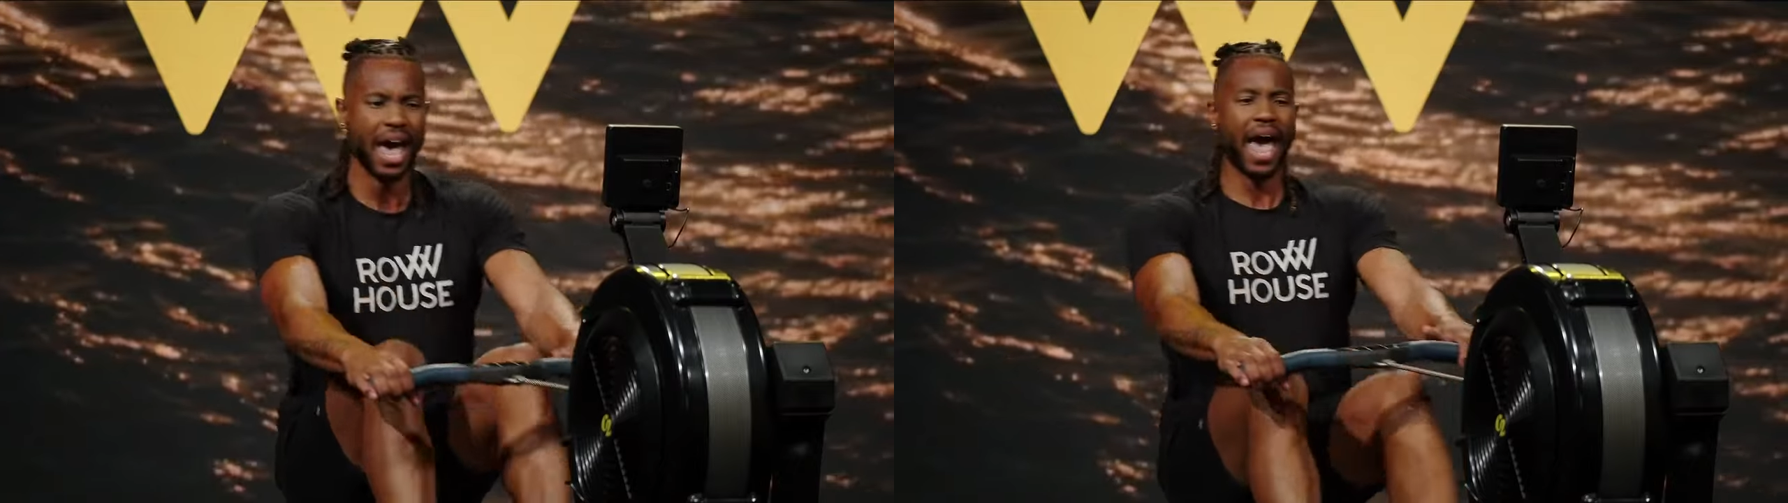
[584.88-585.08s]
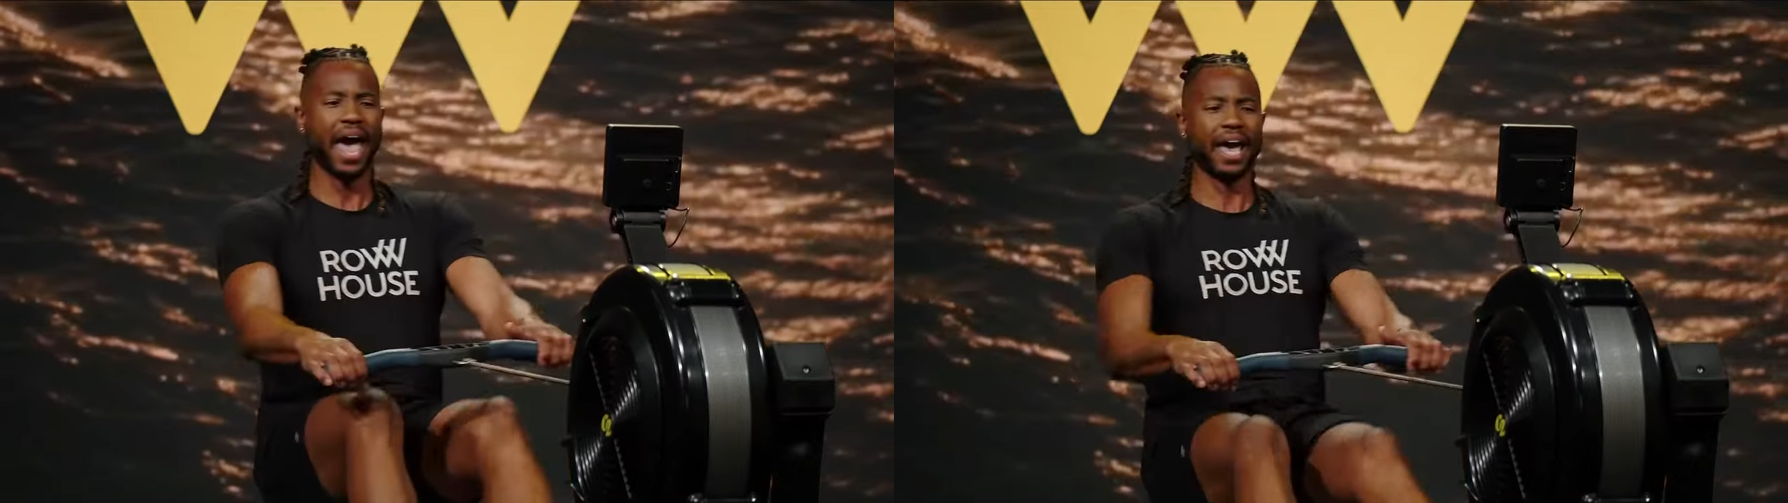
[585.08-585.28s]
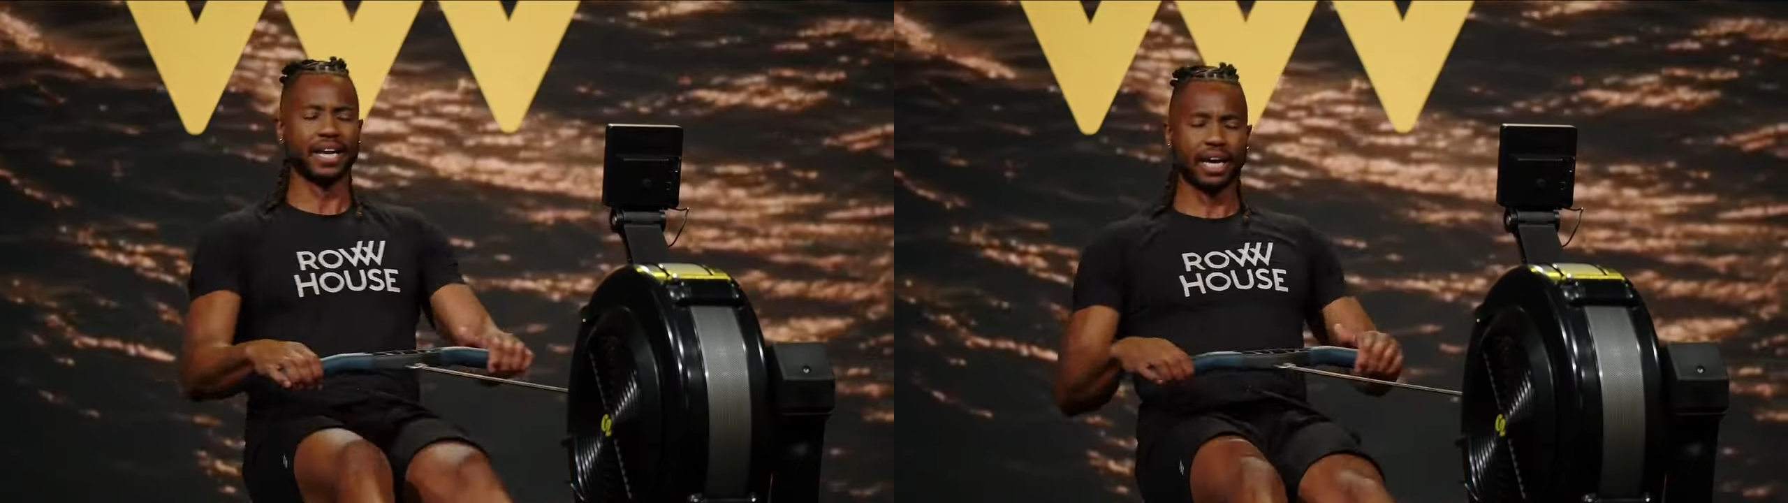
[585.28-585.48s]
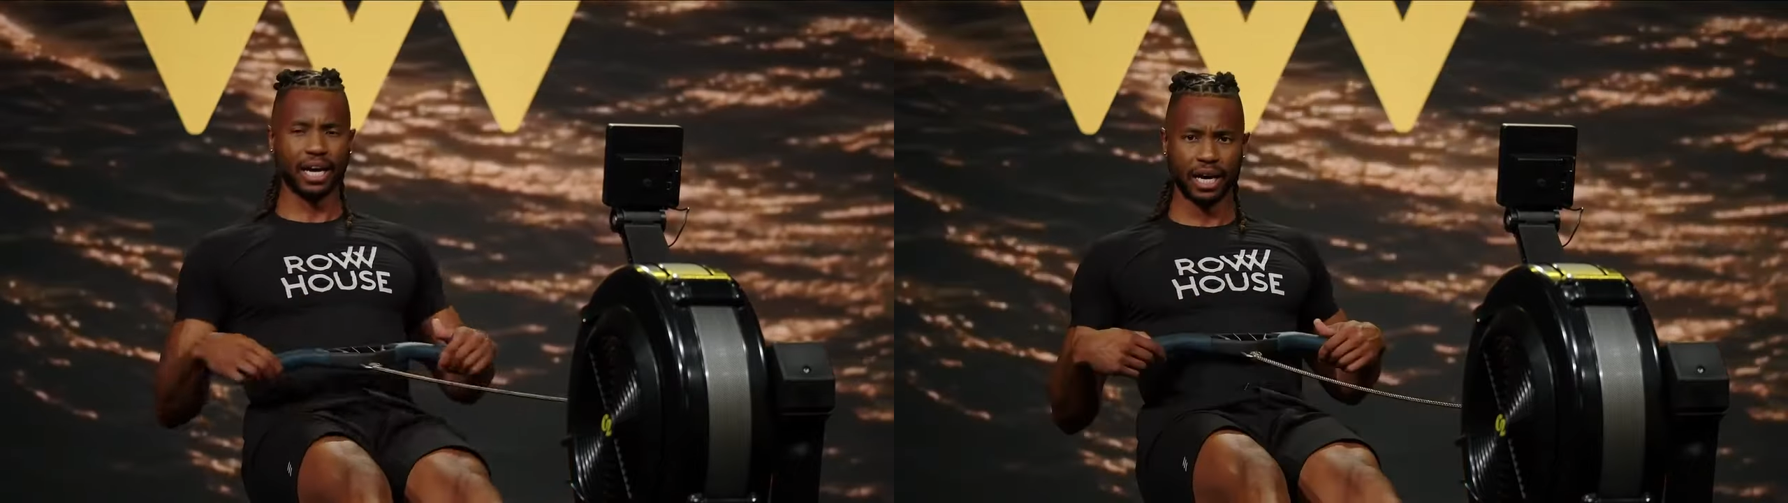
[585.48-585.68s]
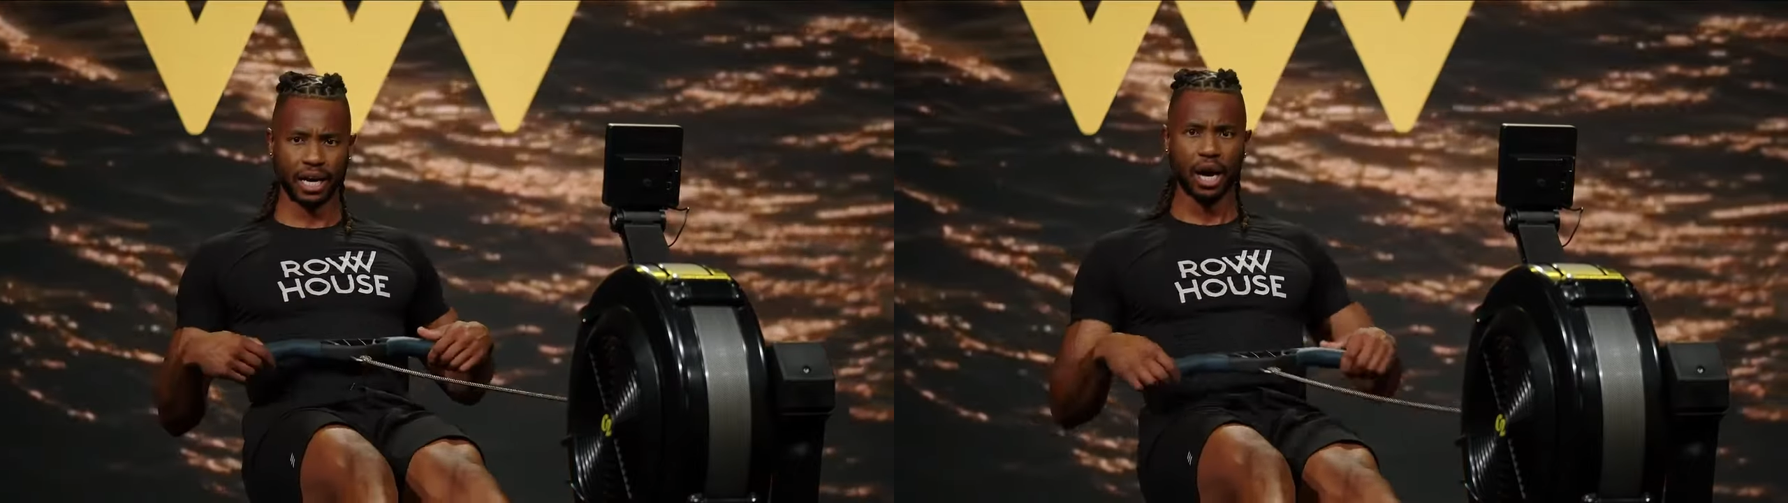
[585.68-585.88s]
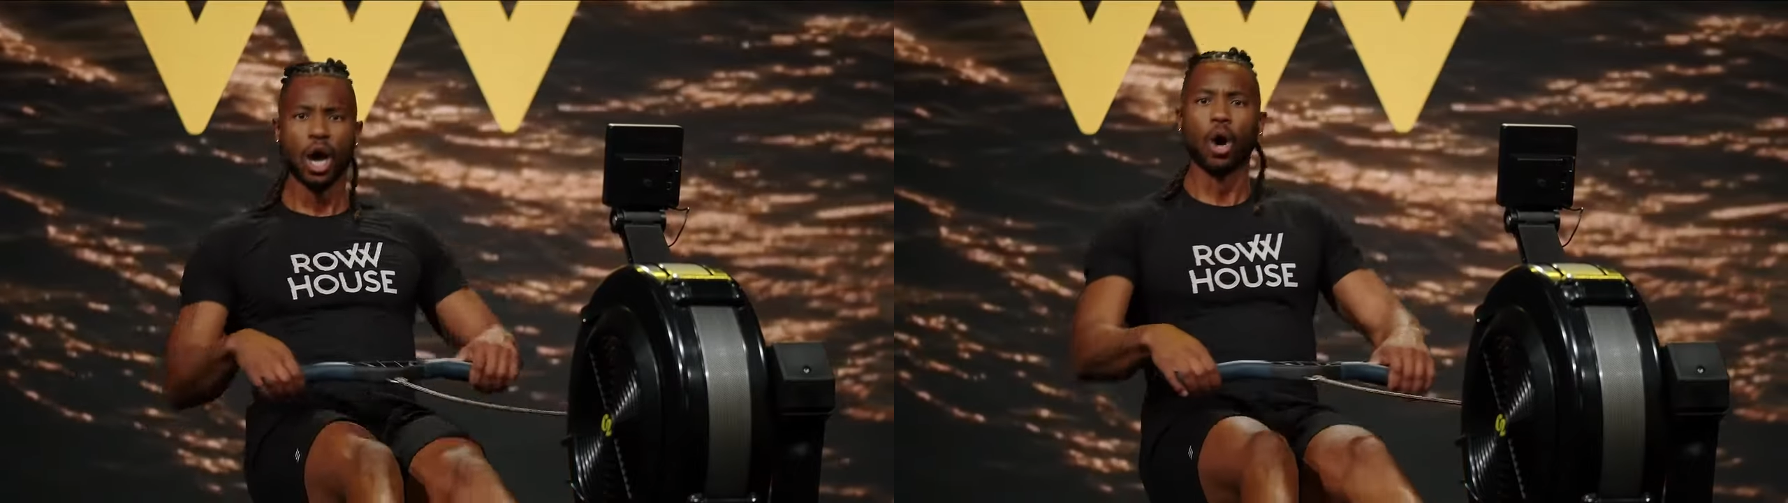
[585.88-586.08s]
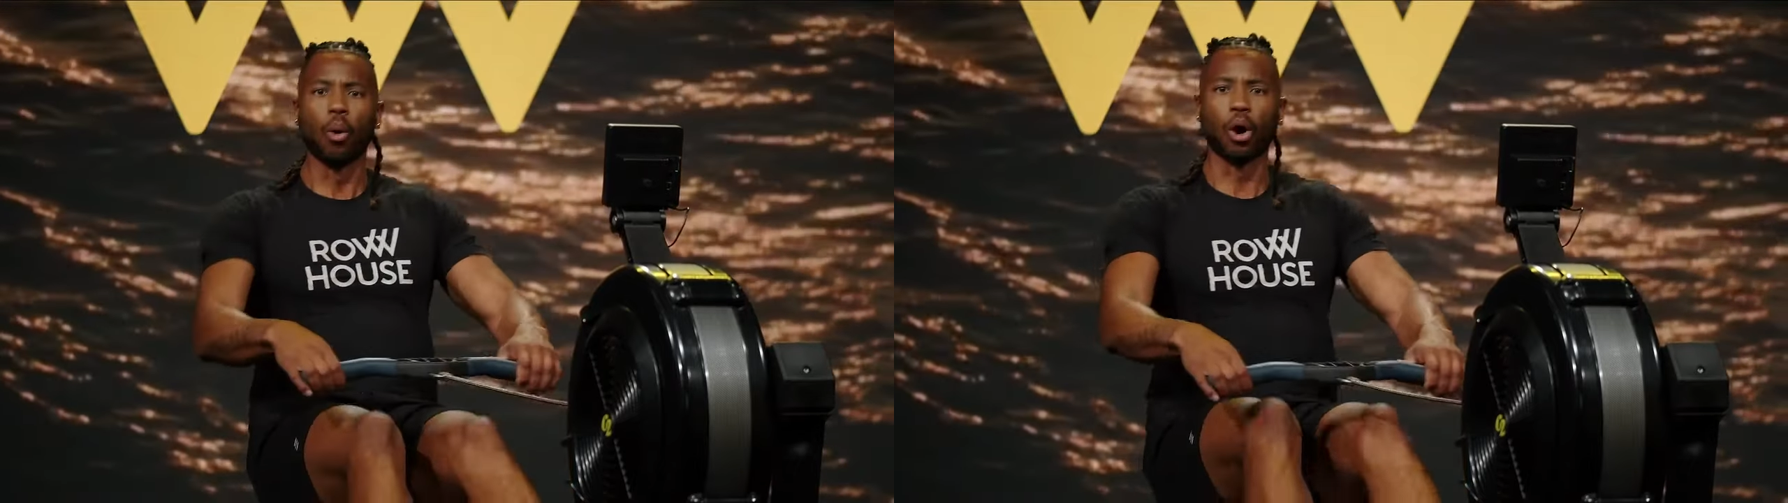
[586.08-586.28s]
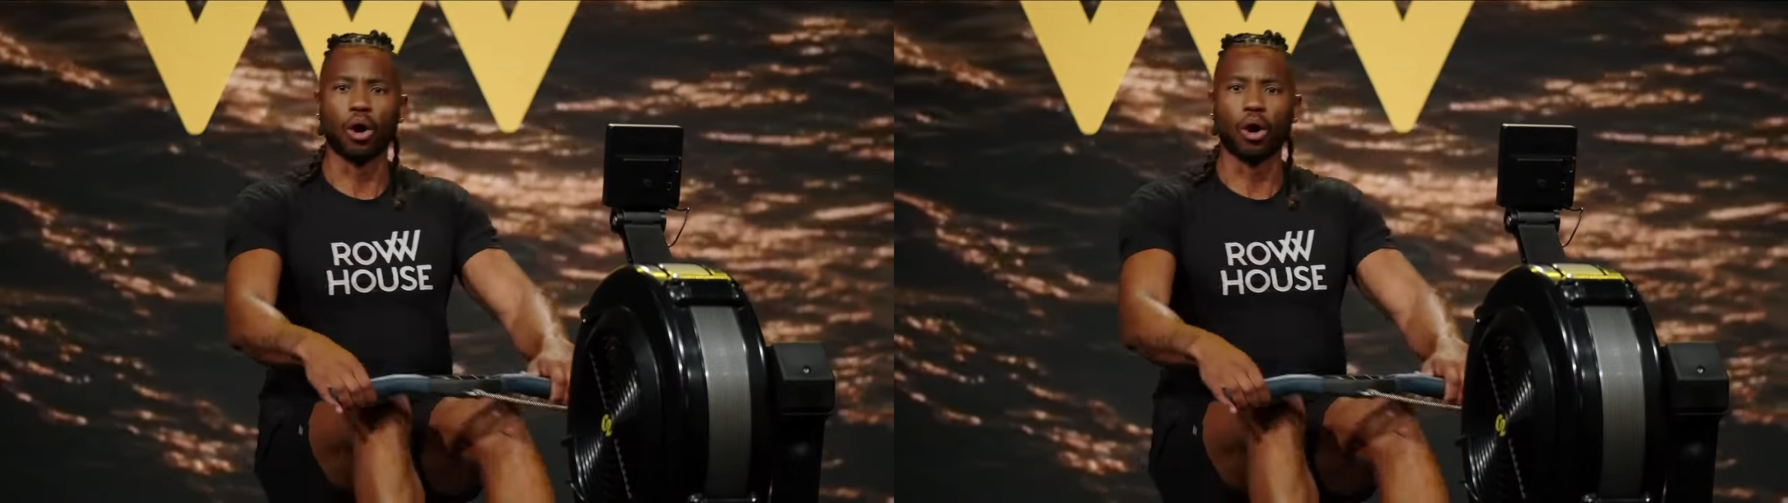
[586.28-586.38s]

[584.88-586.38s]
and work